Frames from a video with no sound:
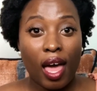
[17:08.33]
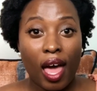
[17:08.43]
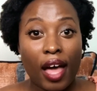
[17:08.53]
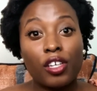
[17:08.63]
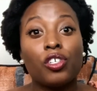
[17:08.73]

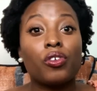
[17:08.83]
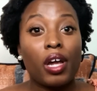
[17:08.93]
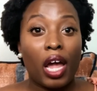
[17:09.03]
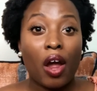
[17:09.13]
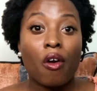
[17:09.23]
extra
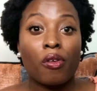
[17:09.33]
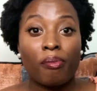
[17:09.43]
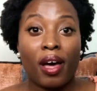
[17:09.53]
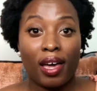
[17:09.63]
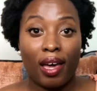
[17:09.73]
hair on
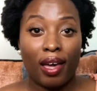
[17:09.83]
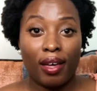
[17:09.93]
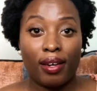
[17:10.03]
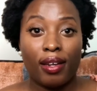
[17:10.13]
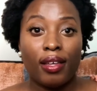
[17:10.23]
my
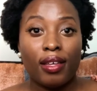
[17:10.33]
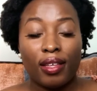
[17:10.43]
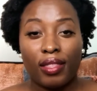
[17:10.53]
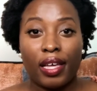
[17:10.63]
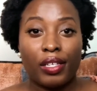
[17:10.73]
head
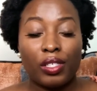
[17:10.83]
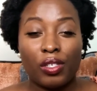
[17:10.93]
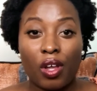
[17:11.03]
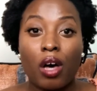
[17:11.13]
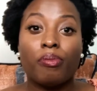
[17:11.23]
that is
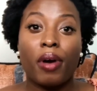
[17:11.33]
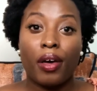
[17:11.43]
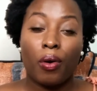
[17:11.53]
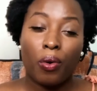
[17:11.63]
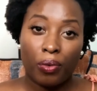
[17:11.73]
not my
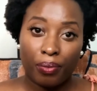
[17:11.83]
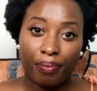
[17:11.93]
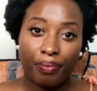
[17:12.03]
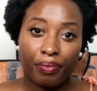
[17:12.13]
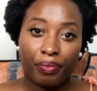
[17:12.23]
own.
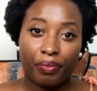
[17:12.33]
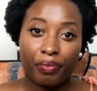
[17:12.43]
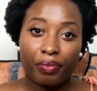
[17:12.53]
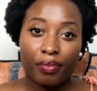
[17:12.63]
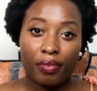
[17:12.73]

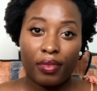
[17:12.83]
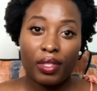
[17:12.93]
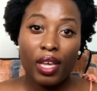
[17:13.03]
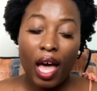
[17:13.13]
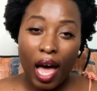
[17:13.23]

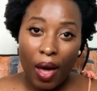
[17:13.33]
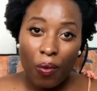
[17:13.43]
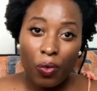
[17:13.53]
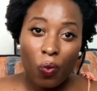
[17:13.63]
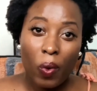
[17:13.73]
I
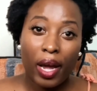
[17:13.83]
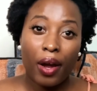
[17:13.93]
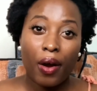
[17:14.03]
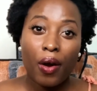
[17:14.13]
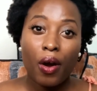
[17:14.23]
would
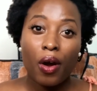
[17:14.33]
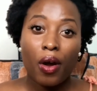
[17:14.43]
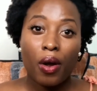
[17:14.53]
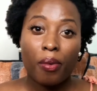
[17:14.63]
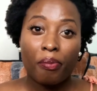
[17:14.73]
wear
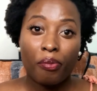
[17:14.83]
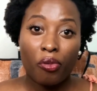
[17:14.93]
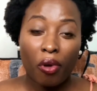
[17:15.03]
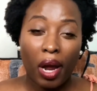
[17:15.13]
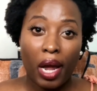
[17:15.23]

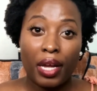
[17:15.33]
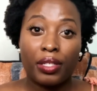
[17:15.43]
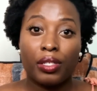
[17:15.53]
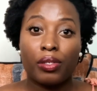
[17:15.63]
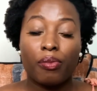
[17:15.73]

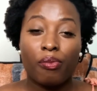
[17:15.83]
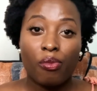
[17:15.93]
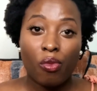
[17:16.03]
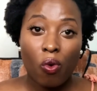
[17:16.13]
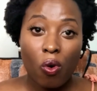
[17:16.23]
braids
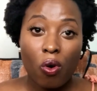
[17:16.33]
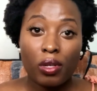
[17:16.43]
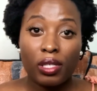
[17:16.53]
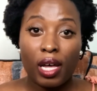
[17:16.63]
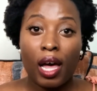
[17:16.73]
more
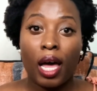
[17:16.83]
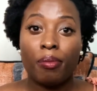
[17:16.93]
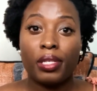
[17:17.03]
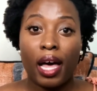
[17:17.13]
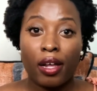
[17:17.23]

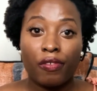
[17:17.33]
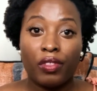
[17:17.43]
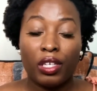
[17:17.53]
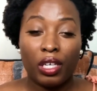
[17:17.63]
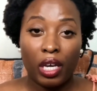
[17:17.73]
times out of the
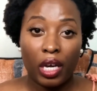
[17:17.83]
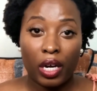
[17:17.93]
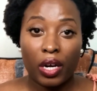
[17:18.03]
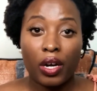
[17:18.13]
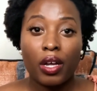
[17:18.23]

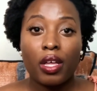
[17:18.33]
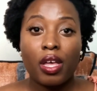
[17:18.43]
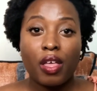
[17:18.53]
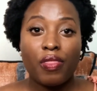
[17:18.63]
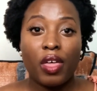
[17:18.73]
year
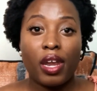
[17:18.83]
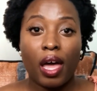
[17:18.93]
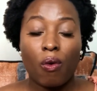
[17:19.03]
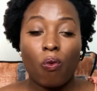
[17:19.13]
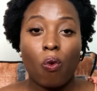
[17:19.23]
than I
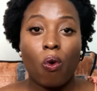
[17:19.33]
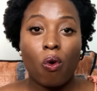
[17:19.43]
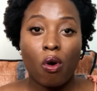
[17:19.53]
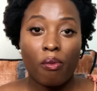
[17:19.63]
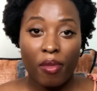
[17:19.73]

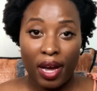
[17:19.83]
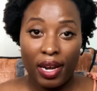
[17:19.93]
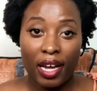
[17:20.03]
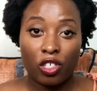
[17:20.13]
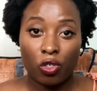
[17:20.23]
wore my
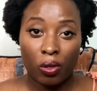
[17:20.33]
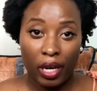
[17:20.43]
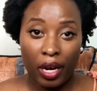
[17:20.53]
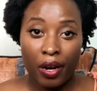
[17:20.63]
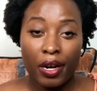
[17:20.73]
natural
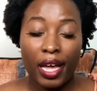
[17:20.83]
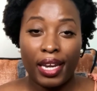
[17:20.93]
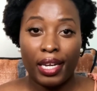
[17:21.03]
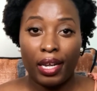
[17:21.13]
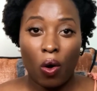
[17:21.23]
hair, and
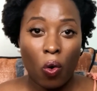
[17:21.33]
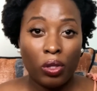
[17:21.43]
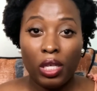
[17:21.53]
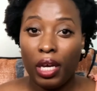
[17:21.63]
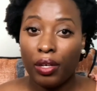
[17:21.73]
it
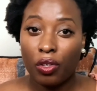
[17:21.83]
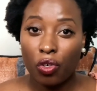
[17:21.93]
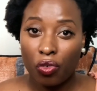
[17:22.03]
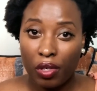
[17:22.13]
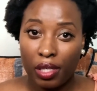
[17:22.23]
only
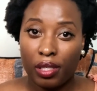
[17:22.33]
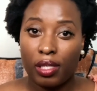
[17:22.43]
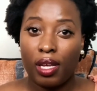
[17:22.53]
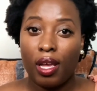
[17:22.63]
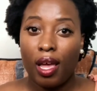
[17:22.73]
increased
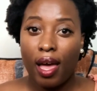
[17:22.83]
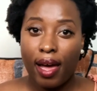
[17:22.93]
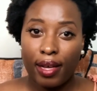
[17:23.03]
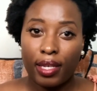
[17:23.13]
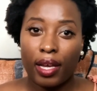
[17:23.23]

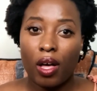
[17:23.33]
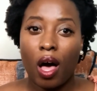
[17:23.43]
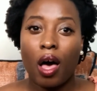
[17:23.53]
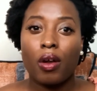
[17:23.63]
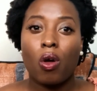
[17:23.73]
as I
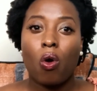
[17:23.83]
got